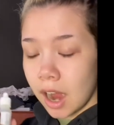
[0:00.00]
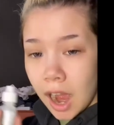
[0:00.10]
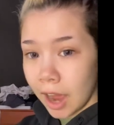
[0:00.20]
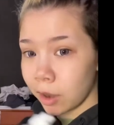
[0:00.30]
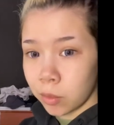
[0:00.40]

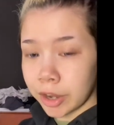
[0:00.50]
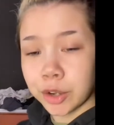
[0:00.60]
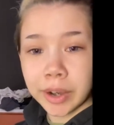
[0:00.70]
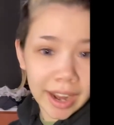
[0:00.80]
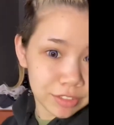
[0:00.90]
I don't want to
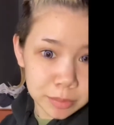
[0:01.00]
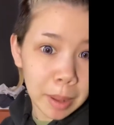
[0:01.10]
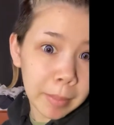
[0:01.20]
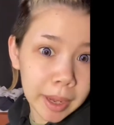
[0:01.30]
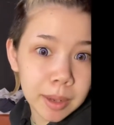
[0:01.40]
do it after my
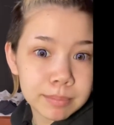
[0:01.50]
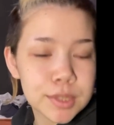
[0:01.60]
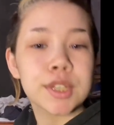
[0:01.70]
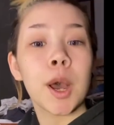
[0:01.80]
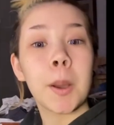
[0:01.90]
makeup,
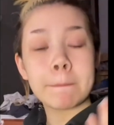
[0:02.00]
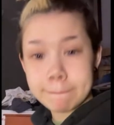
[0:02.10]
so.